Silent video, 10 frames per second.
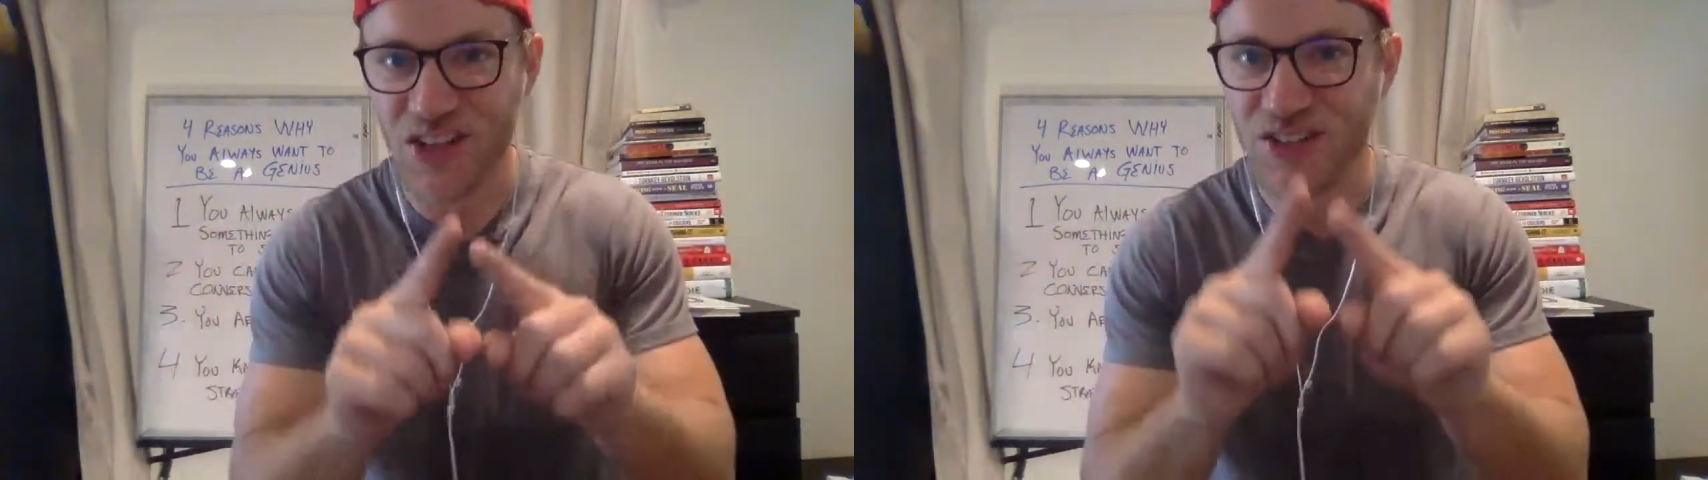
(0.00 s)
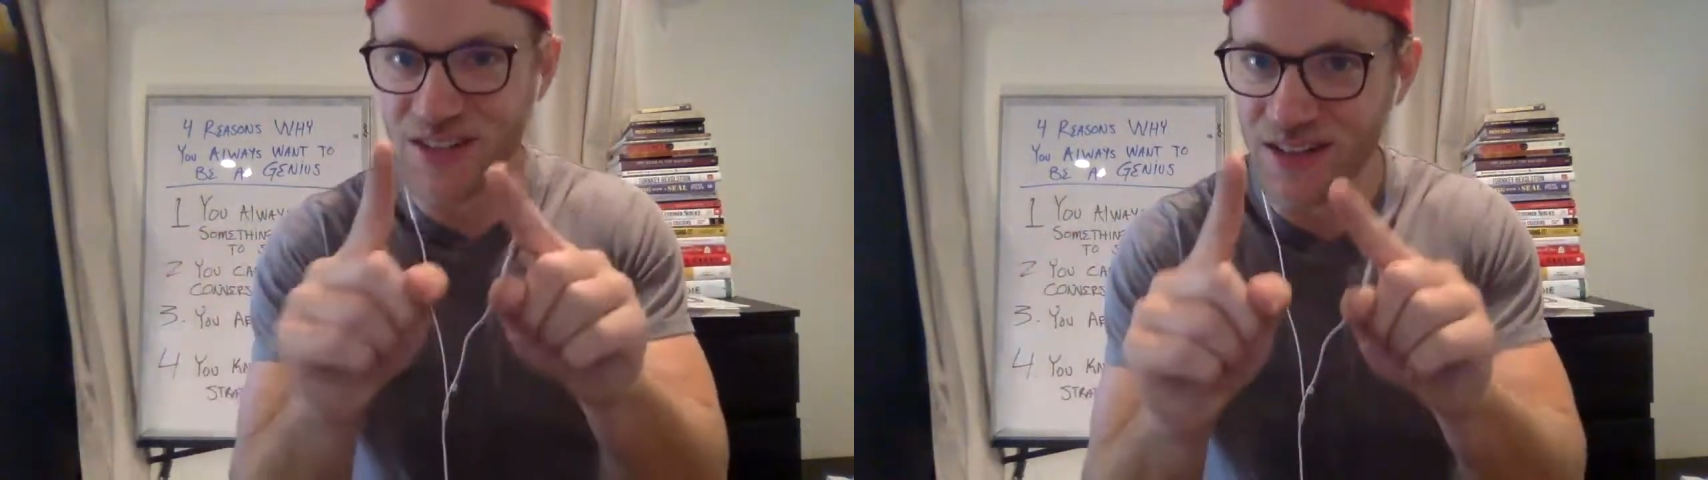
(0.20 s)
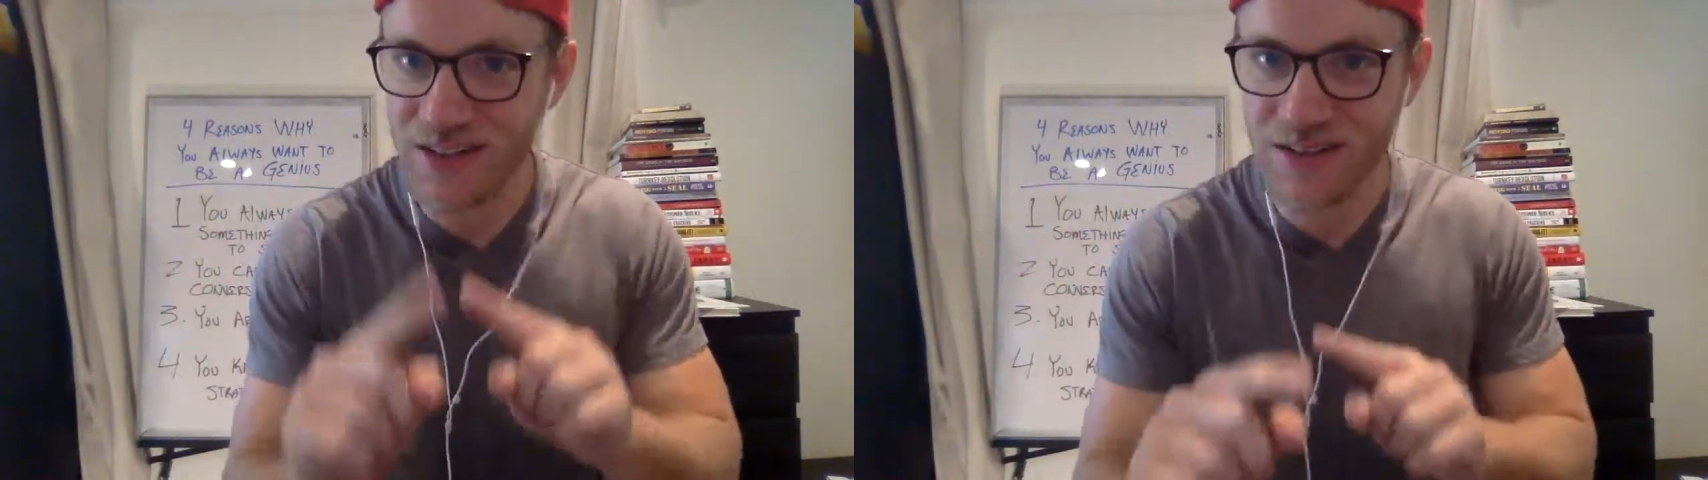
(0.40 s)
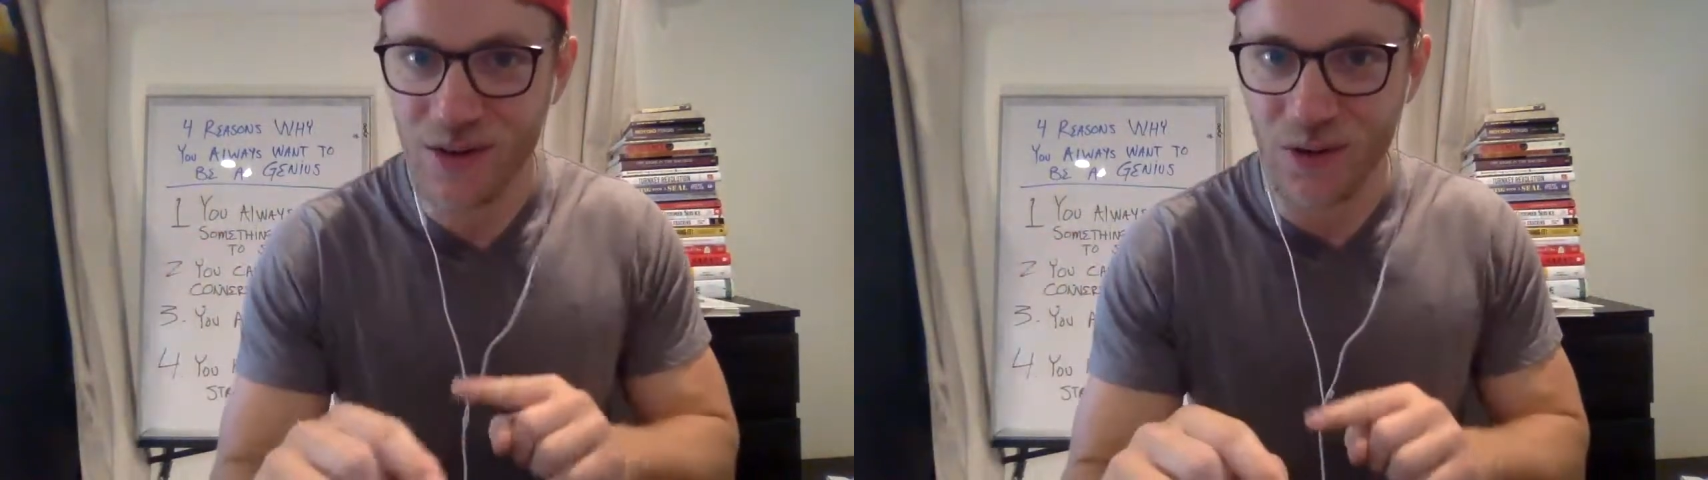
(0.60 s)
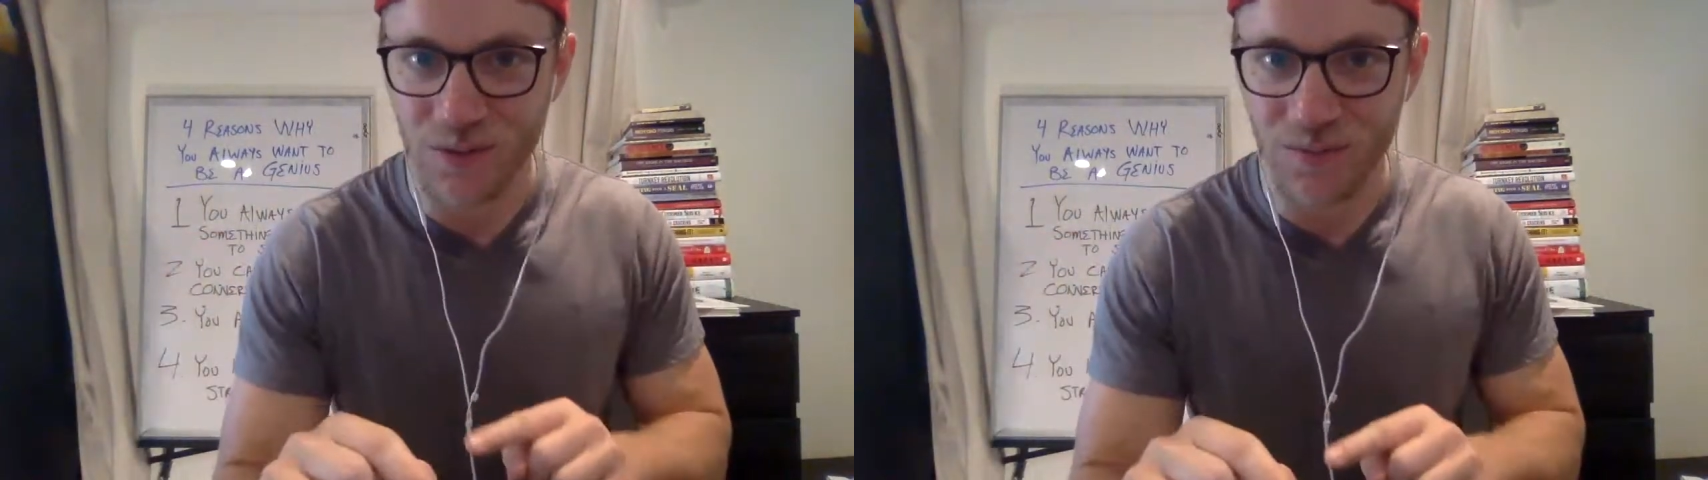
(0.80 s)
I'll see you
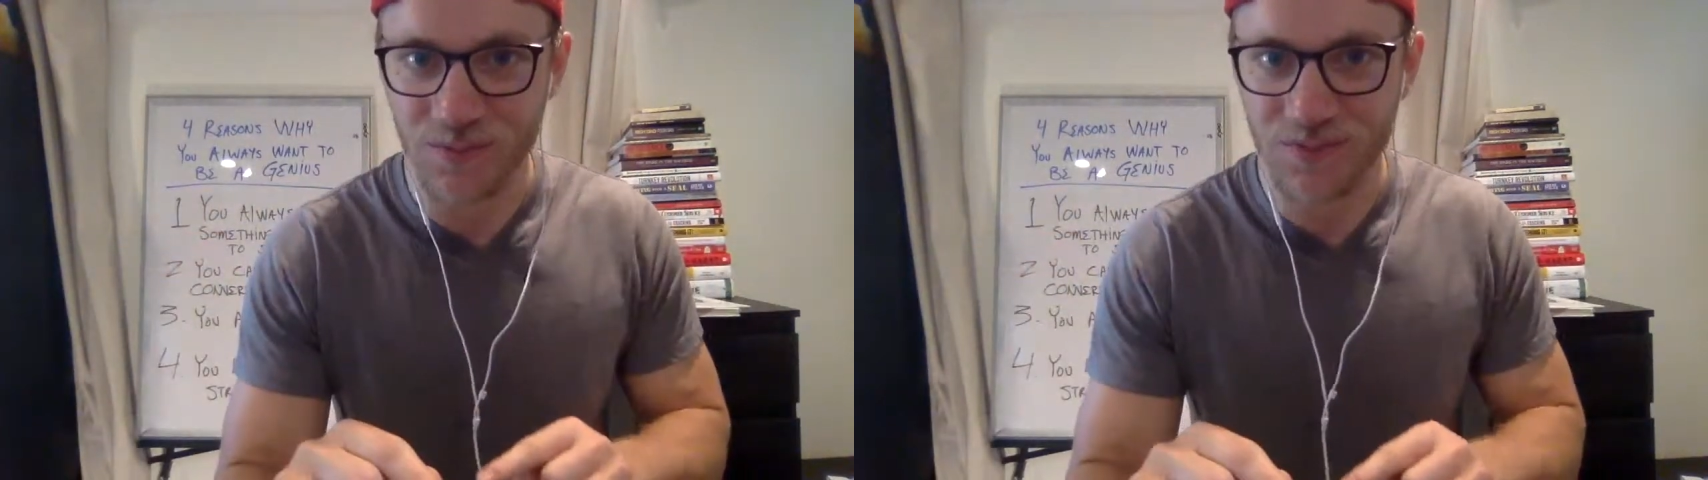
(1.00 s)
soon.